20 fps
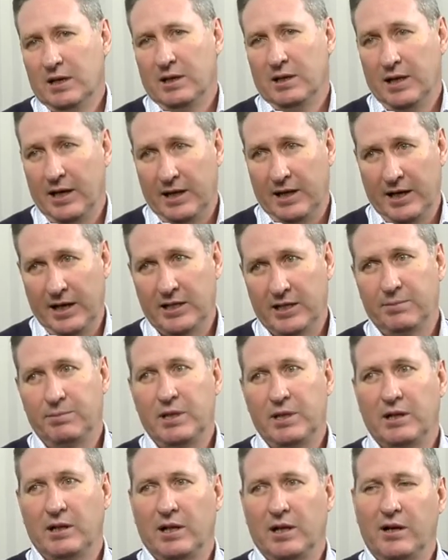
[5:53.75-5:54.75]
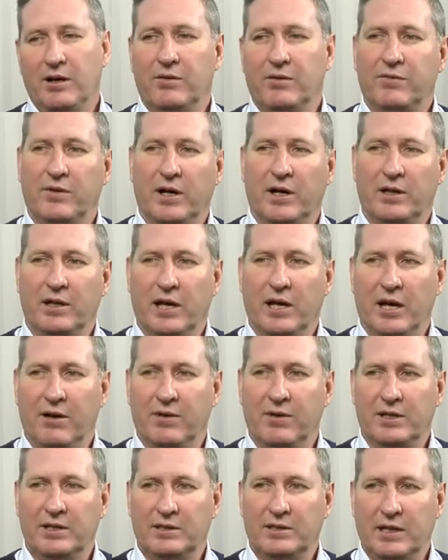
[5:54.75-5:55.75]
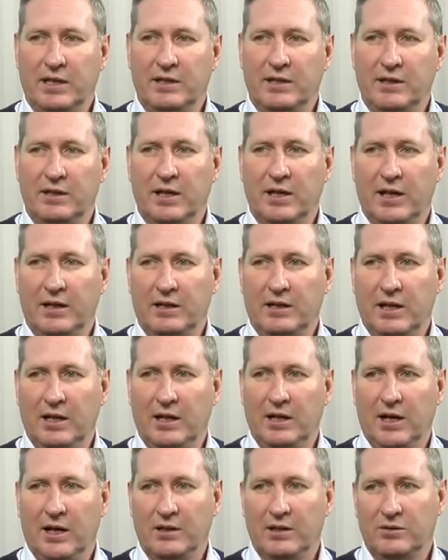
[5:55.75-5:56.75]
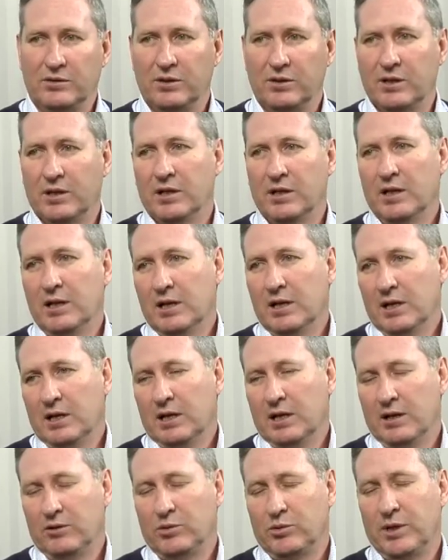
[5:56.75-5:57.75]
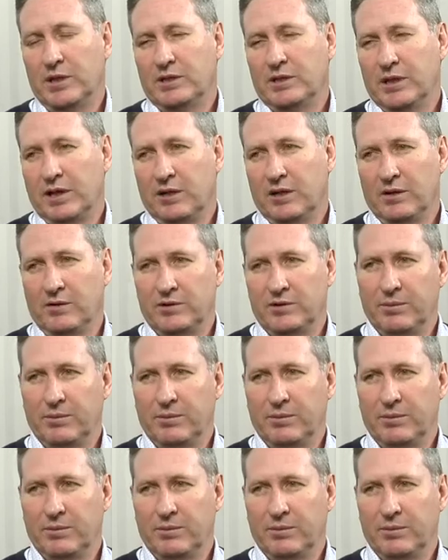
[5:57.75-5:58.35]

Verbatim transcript: That has been clarified. They have extended that deadline to the 22nd of